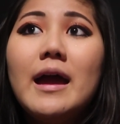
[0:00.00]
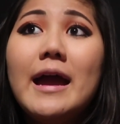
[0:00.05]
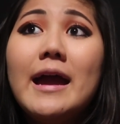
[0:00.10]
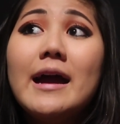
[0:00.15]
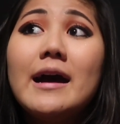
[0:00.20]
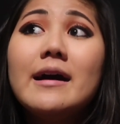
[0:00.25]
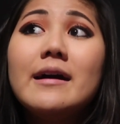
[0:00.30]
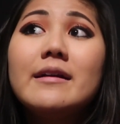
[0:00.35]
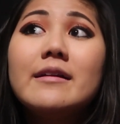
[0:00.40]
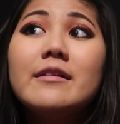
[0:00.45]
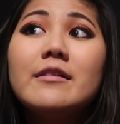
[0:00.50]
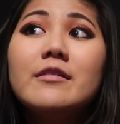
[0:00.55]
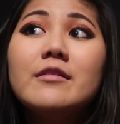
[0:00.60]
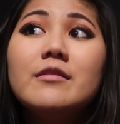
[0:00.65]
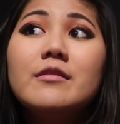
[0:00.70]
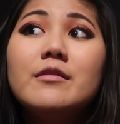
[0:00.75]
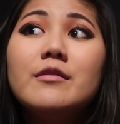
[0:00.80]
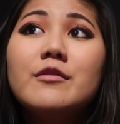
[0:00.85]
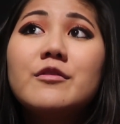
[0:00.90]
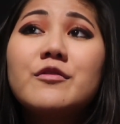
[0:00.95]
And
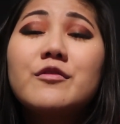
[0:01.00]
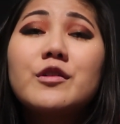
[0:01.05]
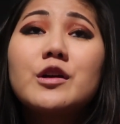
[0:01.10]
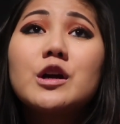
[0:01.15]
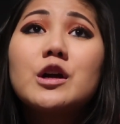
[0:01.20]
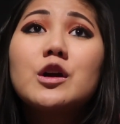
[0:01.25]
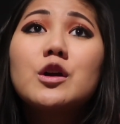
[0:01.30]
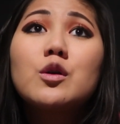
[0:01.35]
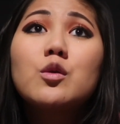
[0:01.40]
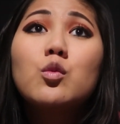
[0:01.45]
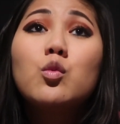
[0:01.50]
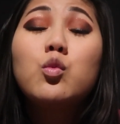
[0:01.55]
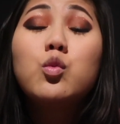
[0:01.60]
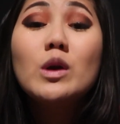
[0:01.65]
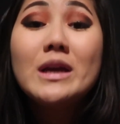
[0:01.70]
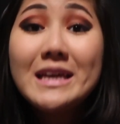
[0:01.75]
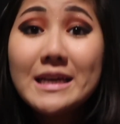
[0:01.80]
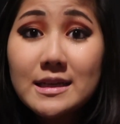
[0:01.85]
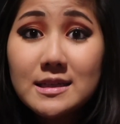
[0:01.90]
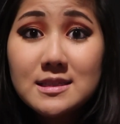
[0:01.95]
for
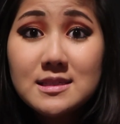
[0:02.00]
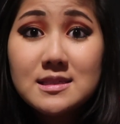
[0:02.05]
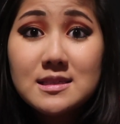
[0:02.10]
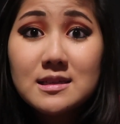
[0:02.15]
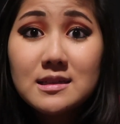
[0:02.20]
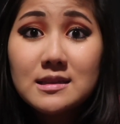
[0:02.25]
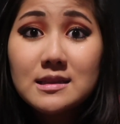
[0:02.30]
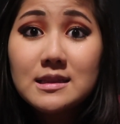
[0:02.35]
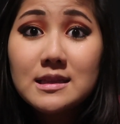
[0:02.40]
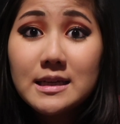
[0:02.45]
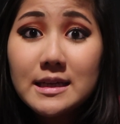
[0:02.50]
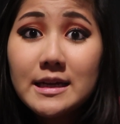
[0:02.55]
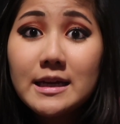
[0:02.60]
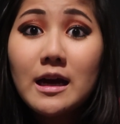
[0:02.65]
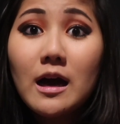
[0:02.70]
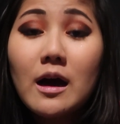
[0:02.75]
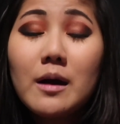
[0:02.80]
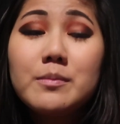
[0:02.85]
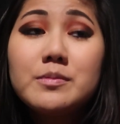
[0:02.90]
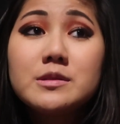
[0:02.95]
weeks
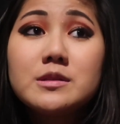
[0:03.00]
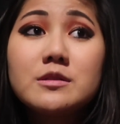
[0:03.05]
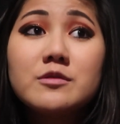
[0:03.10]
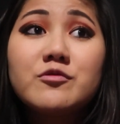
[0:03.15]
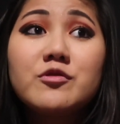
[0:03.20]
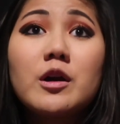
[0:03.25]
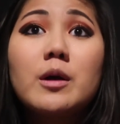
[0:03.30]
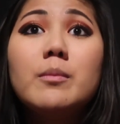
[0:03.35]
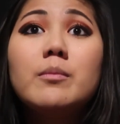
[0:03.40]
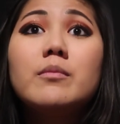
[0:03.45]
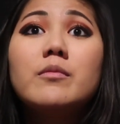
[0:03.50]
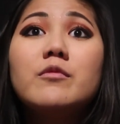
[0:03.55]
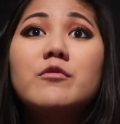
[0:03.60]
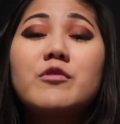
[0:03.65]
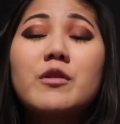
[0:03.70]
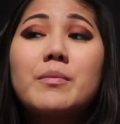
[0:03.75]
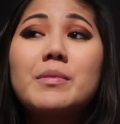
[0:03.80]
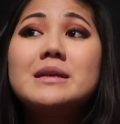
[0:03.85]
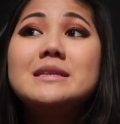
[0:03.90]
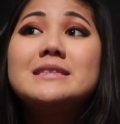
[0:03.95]
leading up, from
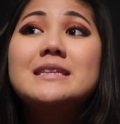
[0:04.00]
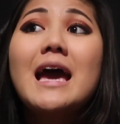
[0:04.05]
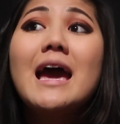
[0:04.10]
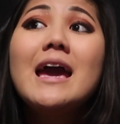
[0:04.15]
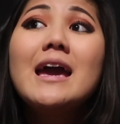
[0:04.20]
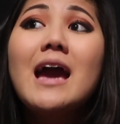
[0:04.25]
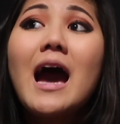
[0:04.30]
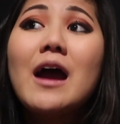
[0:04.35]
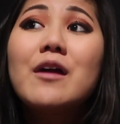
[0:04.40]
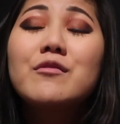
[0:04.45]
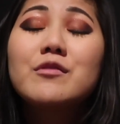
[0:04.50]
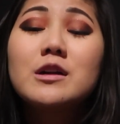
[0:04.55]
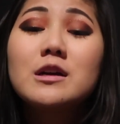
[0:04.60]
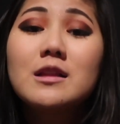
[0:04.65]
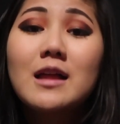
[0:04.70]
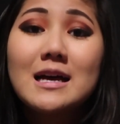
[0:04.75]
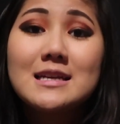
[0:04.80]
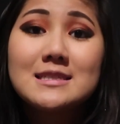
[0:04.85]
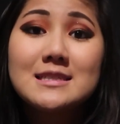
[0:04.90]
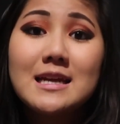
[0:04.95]
the day I
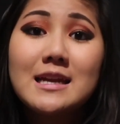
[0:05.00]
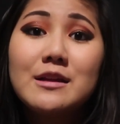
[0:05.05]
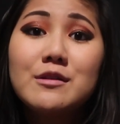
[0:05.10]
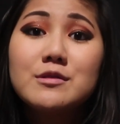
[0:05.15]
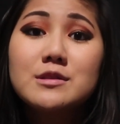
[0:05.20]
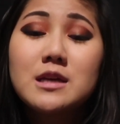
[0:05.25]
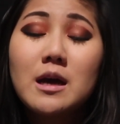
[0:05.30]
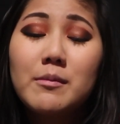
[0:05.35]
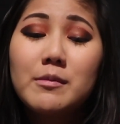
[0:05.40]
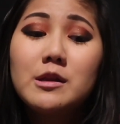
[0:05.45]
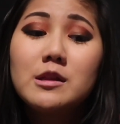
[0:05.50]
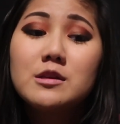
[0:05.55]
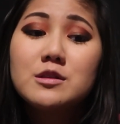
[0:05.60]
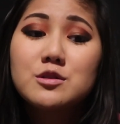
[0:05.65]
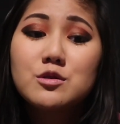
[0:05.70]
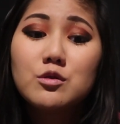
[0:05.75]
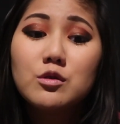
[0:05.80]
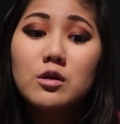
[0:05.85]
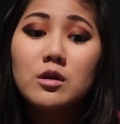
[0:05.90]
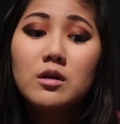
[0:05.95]
realized that he was coming to the
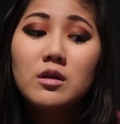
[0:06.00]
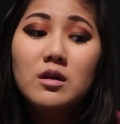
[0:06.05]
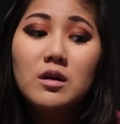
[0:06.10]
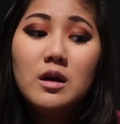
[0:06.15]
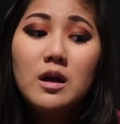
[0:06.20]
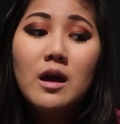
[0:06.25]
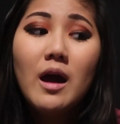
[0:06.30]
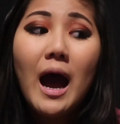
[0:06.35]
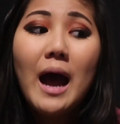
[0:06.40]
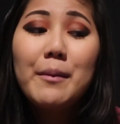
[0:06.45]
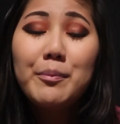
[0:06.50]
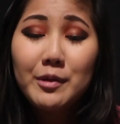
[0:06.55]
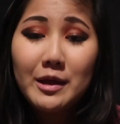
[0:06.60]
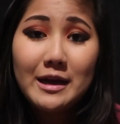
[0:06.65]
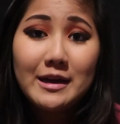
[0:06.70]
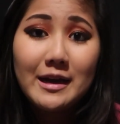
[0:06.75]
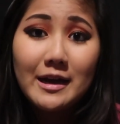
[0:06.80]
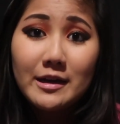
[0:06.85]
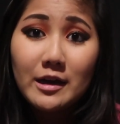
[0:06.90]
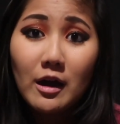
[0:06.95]
school, I
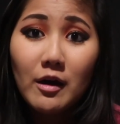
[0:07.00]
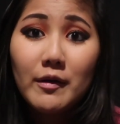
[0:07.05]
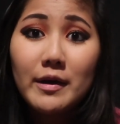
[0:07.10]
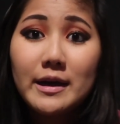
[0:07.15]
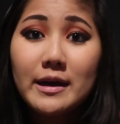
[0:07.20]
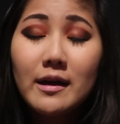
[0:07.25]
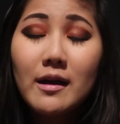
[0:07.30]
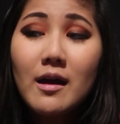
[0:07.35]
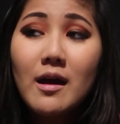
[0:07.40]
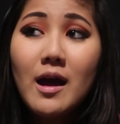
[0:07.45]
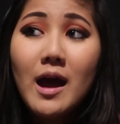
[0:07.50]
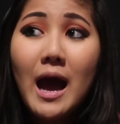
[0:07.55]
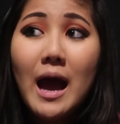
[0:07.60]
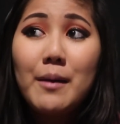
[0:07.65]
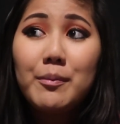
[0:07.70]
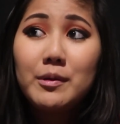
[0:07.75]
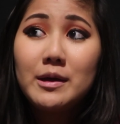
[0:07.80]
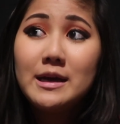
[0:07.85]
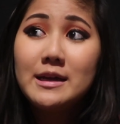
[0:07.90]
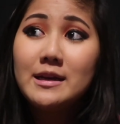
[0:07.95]
planned on going.
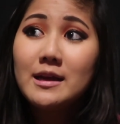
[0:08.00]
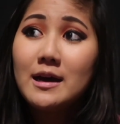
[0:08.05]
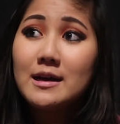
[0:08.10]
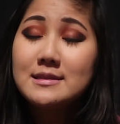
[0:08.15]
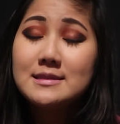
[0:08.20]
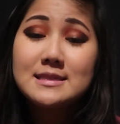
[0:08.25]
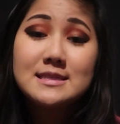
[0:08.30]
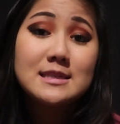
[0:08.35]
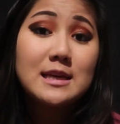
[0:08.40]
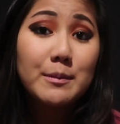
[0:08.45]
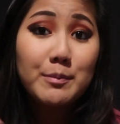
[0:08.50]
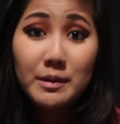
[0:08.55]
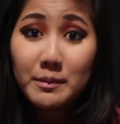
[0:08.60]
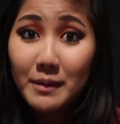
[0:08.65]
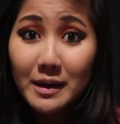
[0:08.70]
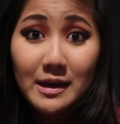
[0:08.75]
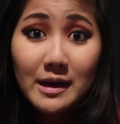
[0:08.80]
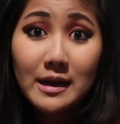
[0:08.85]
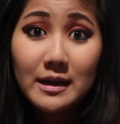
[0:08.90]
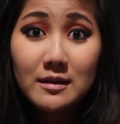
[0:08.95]
I planned on
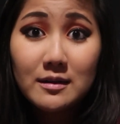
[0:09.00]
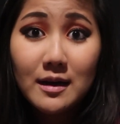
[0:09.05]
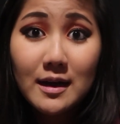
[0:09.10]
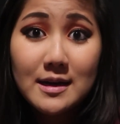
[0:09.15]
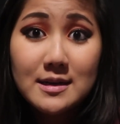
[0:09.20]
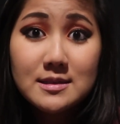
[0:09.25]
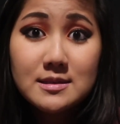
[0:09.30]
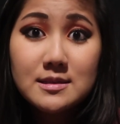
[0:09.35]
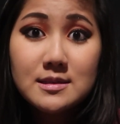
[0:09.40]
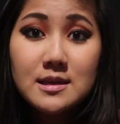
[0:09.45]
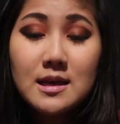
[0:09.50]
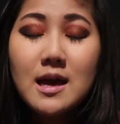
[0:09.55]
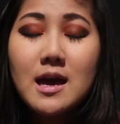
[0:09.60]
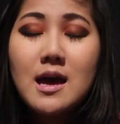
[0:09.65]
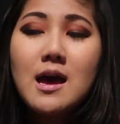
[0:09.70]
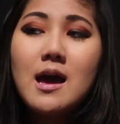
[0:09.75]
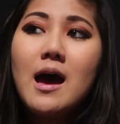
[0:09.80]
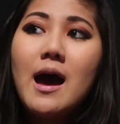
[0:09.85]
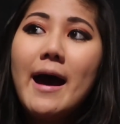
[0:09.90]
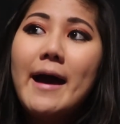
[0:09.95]
skipping my night class.
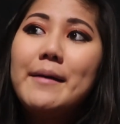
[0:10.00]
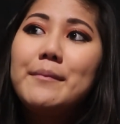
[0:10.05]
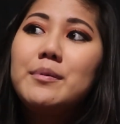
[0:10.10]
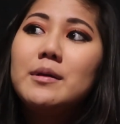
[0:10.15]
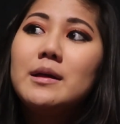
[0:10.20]
I